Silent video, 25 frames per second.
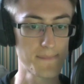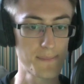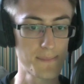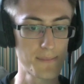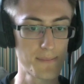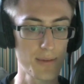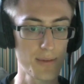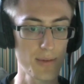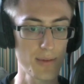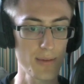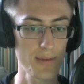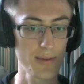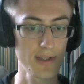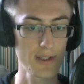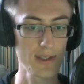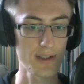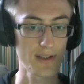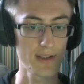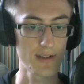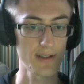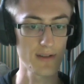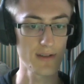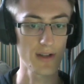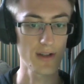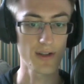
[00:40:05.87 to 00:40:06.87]
Probably
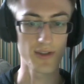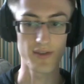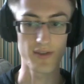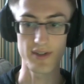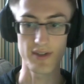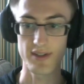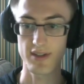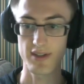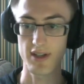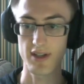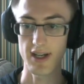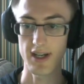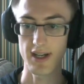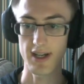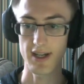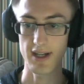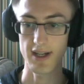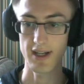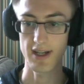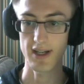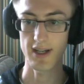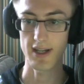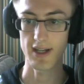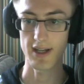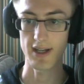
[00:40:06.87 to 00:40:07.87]
not. Oh, there is.
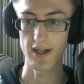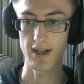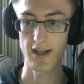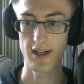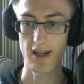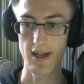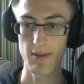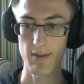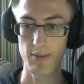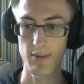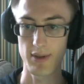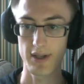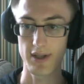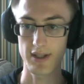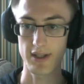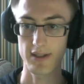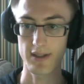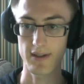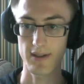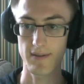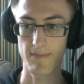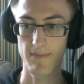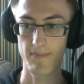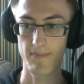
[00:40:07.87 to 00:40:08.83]
Haha, epic.